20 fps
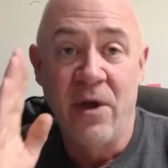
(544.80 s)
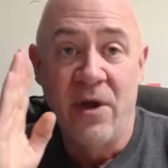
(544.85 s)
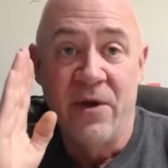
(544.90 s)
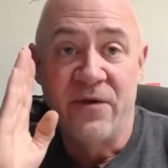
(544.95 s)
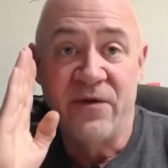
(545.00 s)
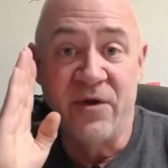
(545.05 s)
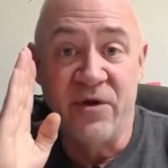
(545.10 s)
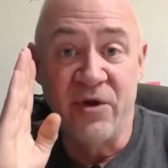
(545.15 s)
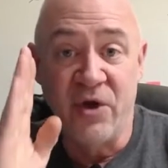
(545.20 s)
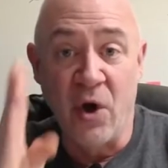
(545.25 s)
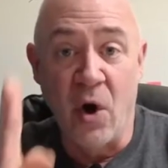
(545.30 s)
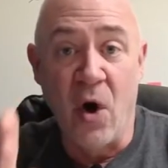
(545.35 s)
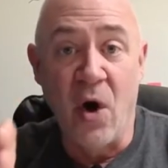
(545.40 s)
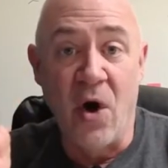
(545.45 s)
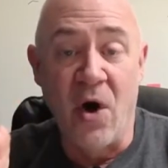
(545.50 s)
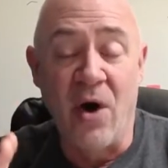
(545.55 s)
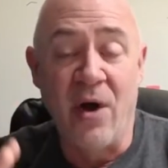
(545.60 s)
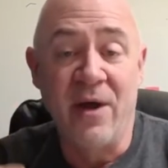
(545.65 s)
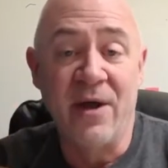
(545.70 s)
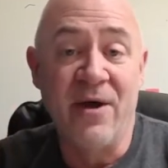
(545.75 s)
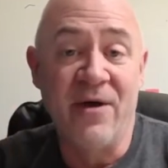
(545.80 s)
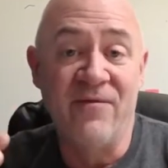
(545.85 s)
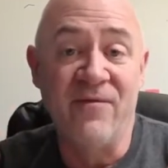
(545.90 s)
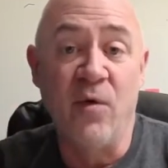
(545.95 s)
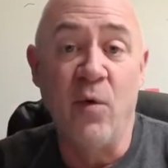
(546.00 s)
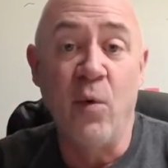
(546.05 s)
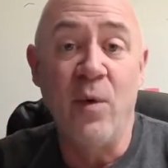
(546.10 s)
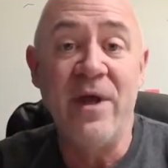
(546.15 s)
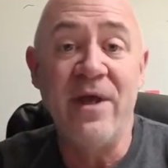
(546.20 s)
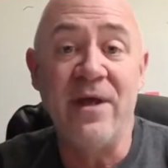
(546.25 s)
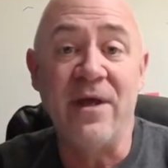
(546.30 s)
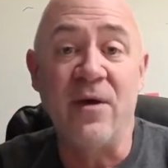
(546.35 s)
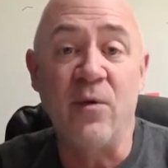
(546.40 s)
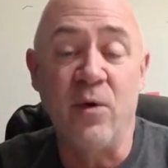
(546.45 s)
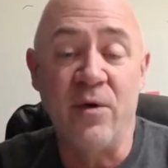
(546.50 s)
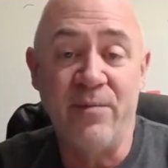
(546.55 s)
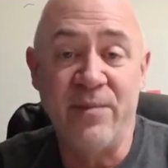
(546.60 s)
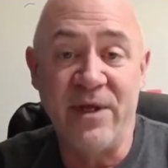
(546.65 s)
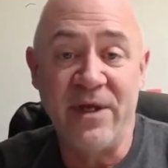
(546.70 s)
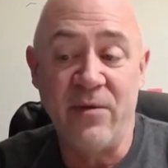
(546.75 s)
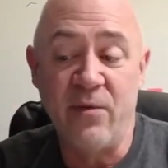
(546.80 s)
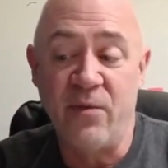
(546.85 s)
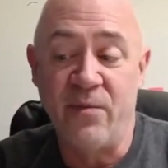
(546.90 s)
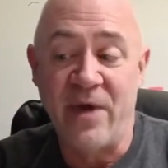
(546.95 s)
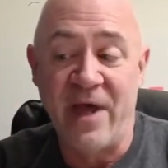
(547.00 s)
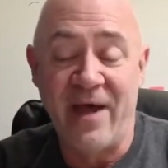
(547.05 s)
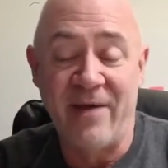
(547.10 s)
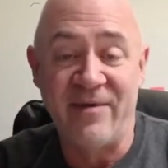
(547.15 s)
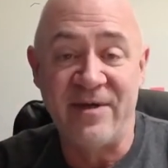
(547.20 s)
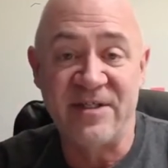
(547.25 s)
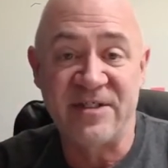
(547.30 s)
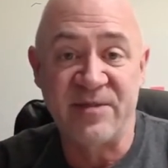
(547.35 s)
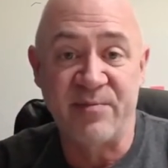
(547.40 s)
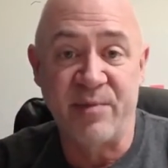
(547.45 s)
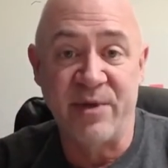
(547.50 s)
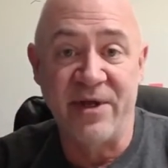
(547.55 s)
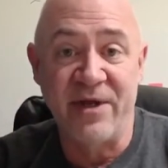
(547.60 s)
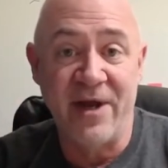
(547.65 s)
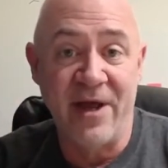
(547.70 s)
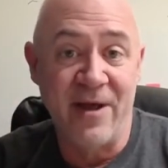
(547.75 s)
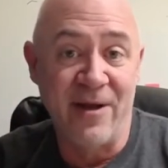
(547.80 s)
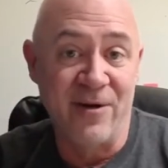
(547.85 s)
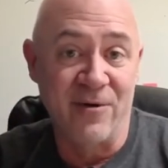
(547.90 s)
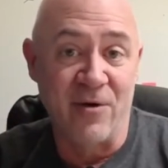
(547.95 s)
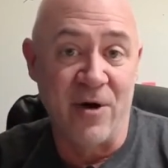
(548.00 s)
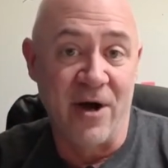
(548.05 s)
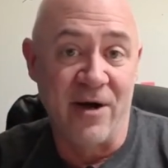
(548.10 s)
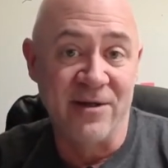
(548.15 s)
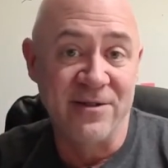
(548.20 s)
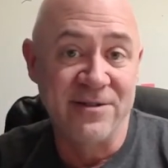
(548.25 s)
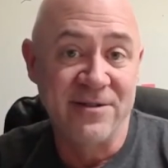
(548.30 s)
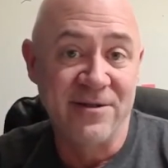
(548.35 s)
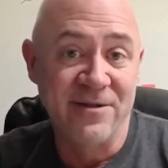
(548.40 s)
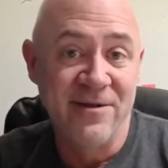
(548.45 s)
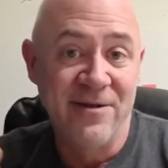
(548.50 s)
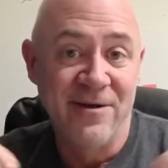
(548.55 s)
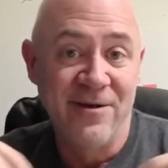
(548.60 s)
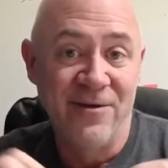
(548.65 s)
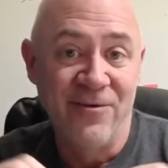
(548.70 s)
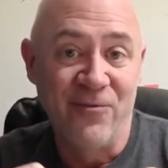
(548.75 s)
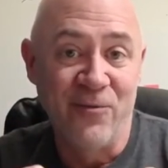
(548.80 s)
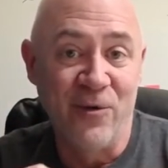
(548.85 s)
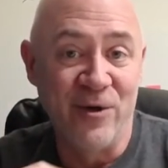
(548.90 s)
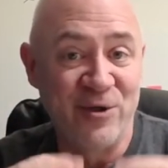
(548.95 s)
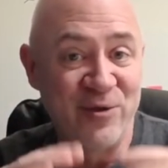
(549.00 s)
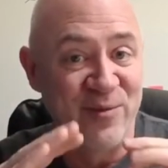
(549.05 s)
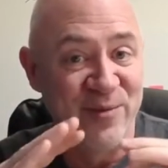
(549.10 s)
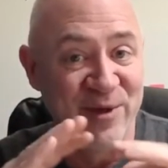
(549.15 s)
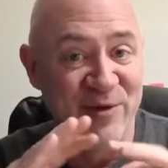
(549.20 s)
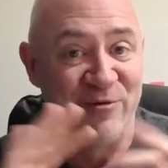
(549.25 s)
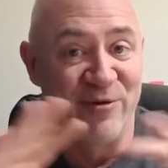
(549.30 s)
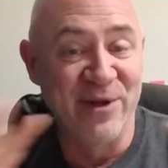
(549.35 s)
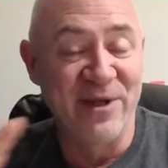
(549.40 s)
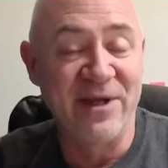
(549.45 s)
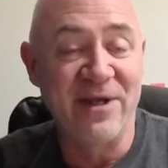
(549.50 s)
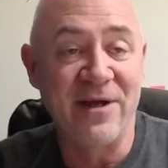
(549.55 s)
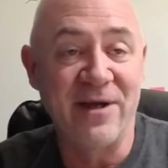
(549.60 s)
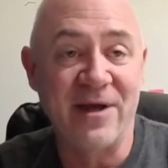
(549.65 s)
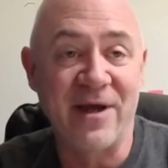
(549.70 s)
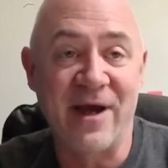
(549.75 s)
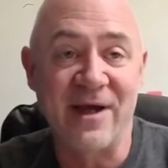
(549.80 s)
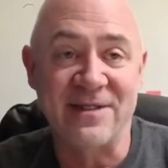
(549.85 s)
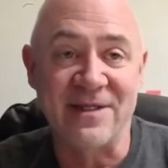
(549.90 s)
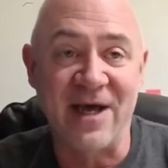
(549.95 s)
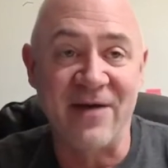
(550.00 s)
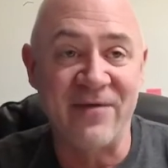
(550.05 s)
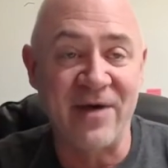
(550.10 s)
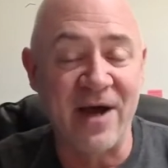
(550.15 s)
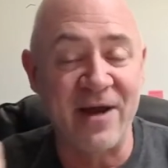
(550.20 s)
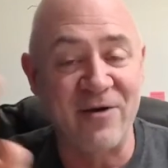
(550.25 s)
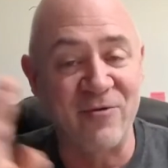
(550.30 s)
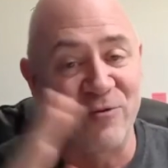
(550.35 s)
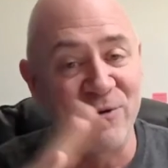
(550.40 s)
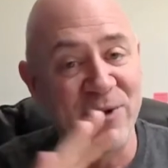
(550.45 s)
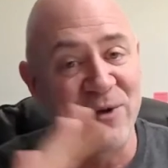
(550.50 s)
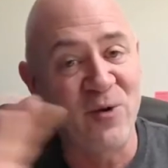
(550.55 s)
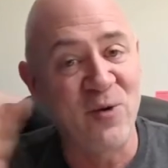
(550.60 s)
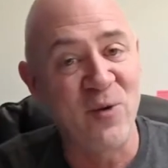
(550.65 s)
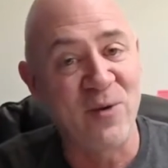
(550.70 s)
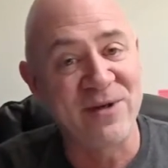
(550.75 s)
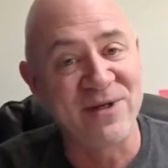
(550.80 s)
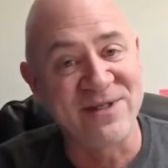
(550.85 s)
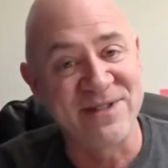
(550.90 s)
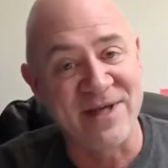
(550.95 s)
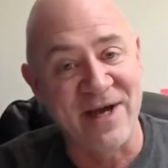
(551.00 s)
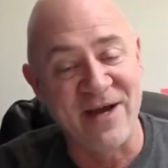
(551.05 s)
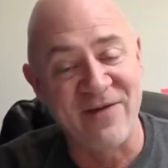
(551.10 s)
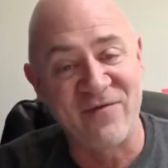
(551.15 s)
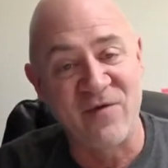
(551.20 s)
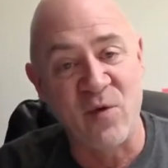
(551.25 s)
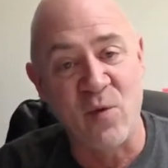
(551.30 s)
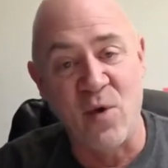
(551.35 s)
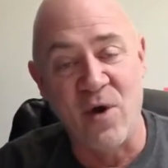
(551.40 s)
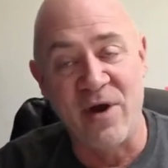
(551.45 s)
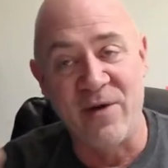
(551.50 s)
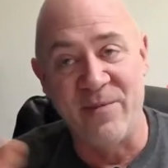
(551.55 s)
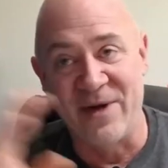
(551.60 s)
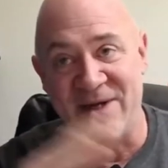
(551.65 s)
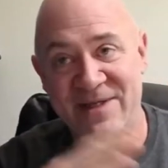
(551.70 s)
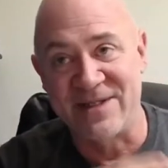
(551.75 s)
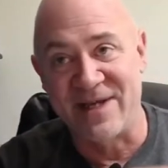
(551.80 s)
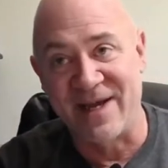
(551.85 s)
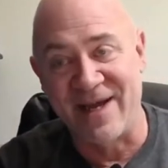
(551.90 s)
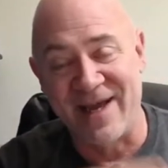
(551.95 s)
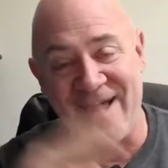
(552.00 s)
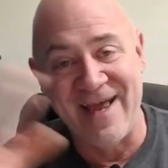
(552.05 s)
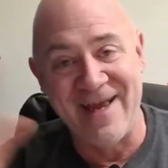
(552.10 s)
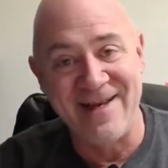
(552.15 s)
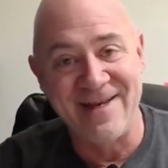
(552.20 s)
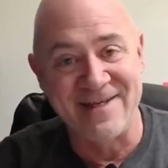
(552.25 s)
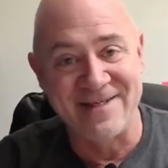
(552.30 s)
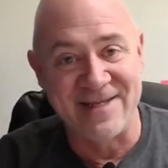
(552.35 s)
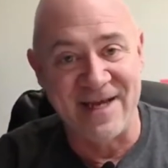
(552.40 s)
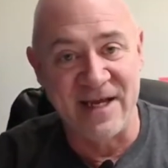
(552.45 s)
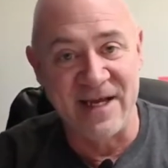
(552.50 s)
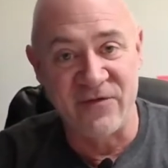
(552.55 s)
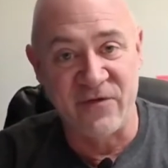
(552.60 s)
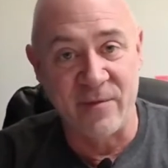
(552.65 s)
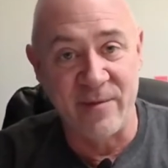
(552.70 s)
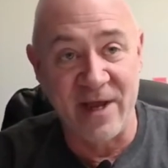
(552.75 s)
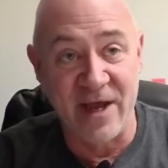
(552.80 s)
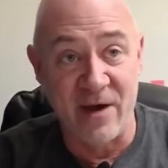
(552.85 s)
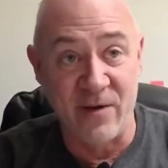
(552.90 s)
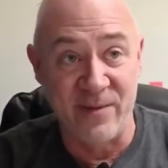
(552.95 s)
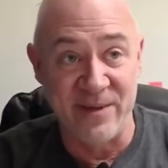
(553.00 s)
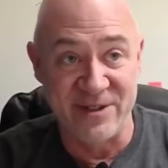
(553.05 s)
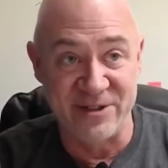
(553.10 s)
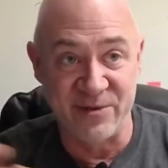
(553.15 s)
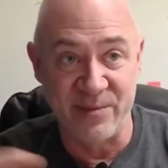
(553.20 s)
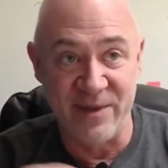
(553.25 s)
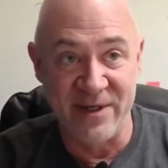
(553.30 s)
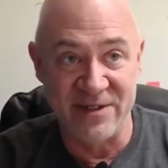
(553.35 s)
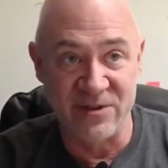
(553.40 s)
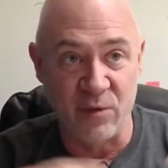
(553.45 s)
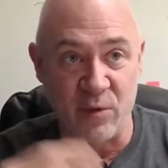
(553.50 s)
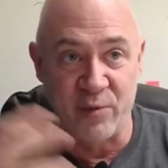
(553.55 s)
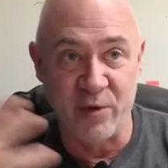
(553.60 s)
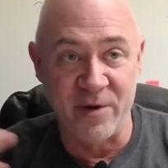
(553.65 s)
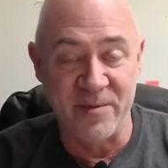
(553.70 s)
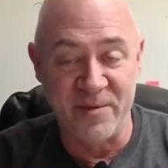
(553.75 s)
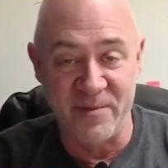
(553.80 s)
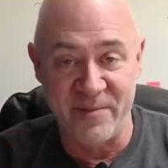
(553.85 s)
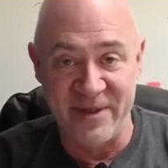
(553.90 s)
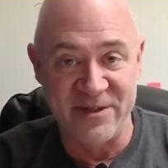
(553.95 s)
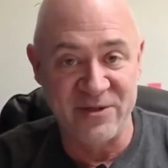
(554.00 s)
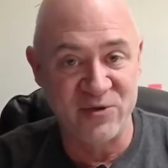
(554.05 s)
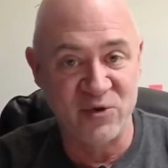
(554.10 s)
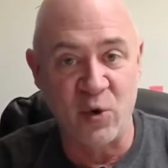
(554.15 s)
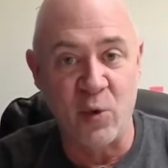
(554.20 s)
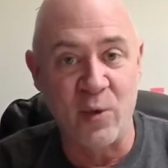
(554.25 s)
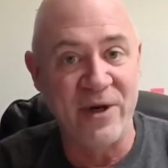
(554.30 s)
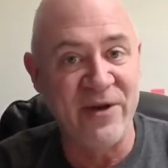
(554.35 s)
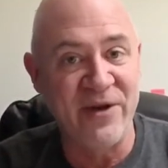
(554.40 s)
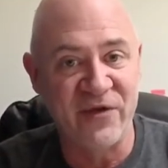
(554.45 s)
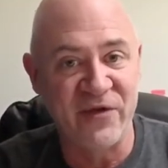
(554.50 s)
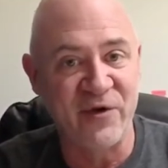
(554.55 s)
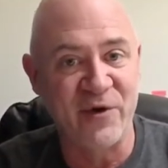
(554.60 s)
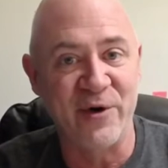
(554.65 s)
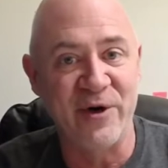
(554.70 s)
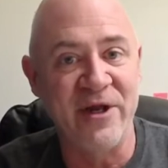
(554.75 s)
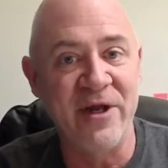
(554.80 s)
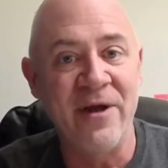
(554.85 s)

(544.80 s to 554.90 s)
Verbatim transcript: the yaw of a wing would be having split ailerons, which would be really kick-ass. I've got a really cool design for one, but it's like eight designs from now, which means it will probably be 2030